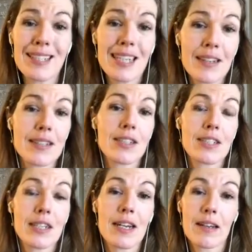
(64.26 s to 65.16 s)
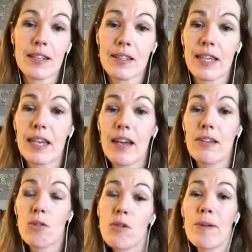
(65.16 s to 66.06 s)
sense, doesn't it? Because the
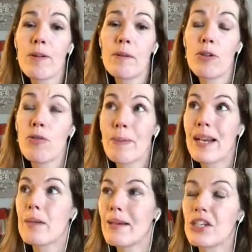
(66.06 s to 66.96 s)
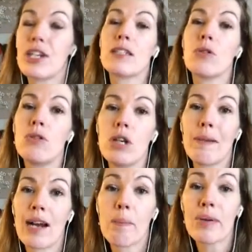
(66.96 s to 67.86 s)
European Commission is all
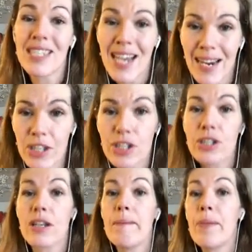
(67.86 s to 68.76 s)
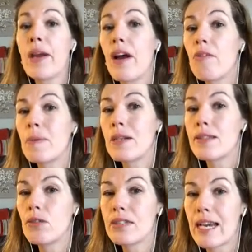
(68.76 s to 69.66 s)
about protection of
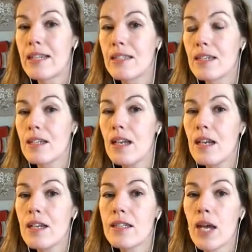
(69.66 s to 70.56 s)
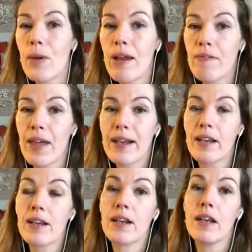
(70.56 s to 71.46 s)
personal data. So if they
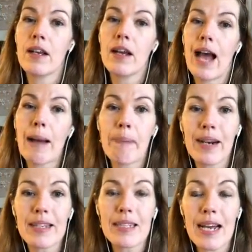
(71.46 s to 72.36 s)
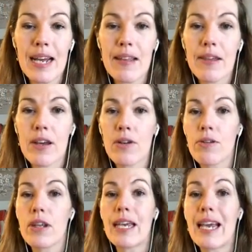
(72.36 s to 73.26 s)
can happily say that another
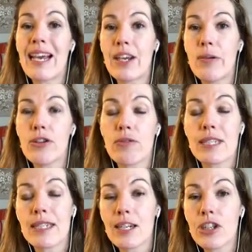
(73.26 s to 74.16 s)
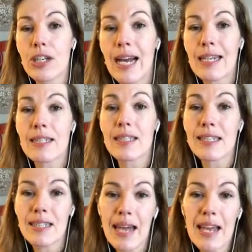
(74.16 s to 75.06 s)
EU jurisdiction has the
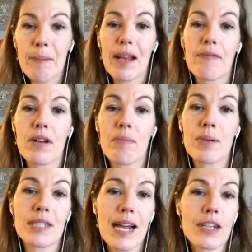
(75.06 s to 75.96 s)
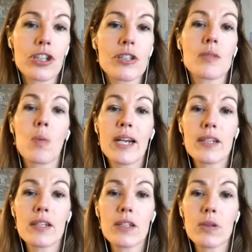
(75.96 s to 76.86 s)
same level of protection as we
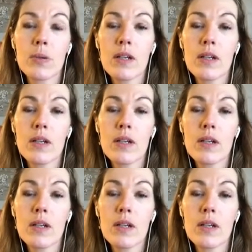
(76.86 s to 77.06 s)
do,